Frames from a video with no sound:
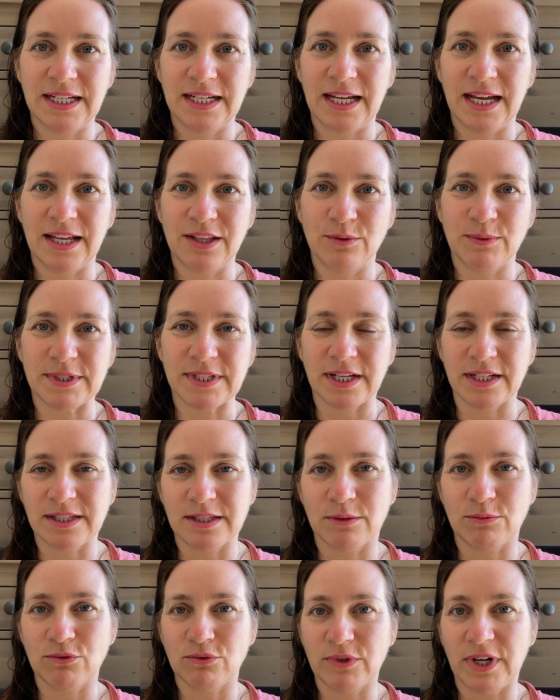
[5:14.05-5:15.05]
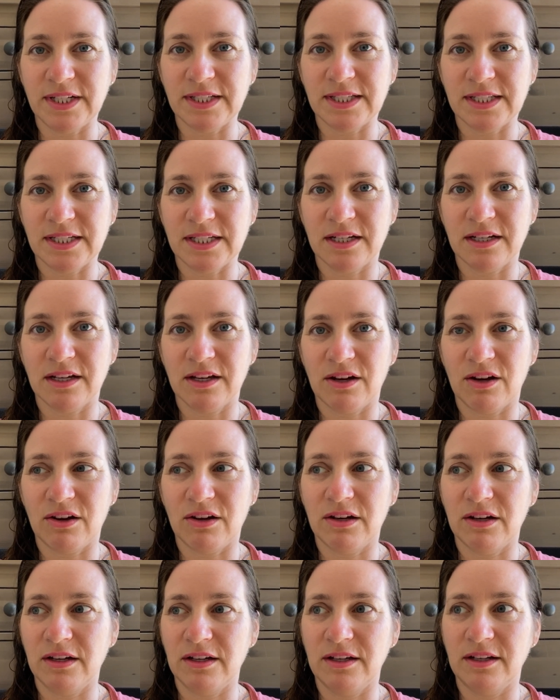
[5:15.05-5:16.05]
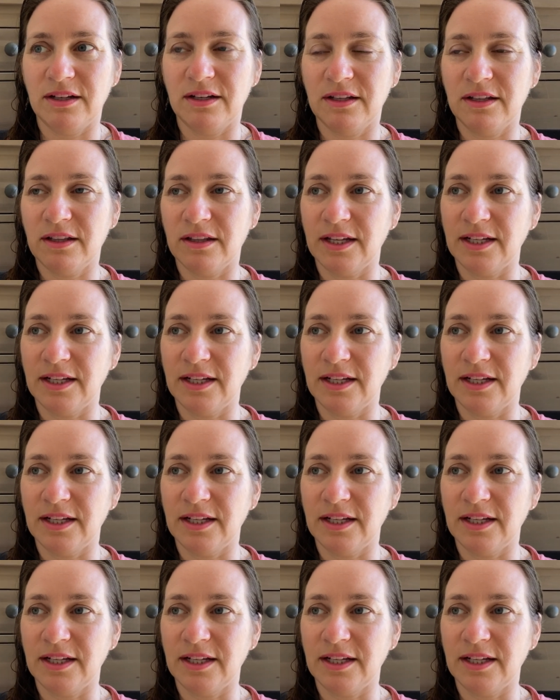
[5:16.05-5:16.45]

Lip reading: and there was like some rust on